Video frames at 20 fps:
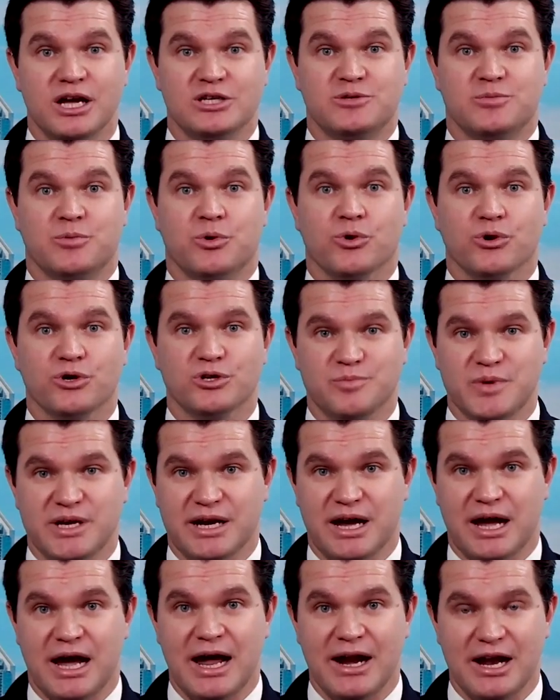explorers
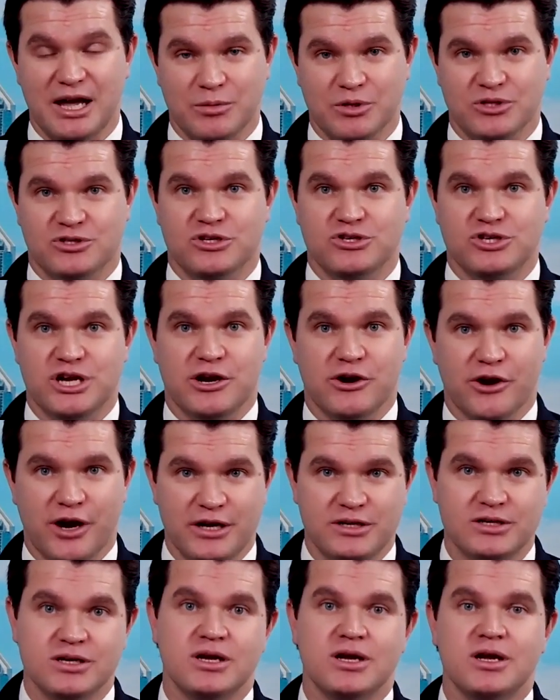being unable to
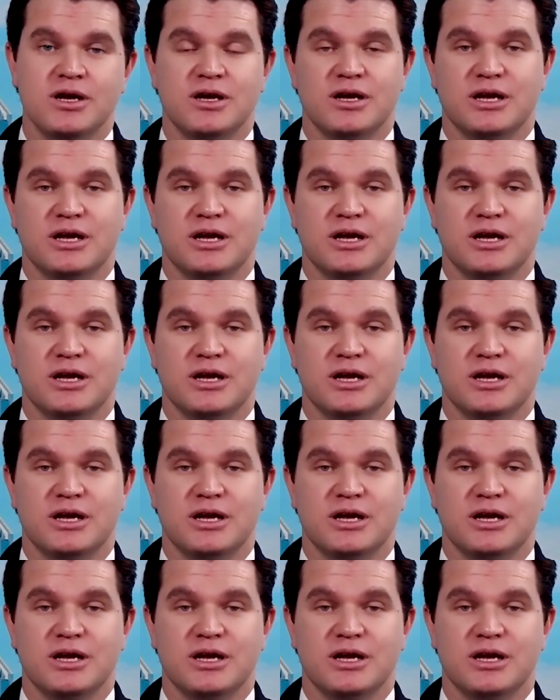generate